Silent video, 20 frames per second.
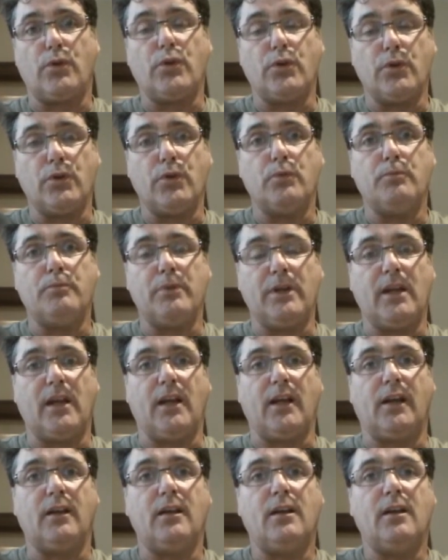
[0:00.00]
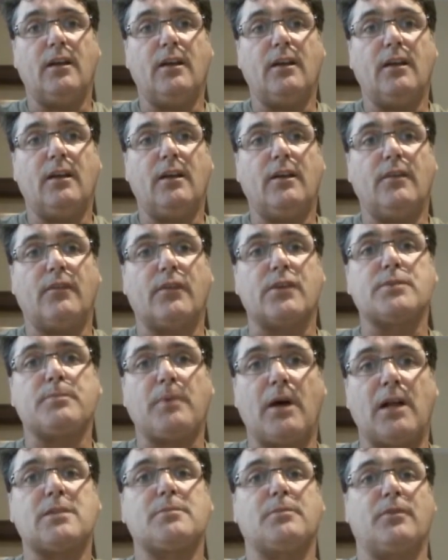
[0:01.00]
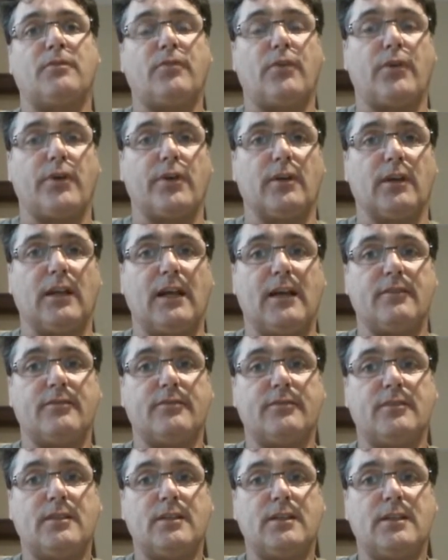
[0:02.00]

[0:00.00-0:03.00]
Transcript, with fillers: you being responsible for your life.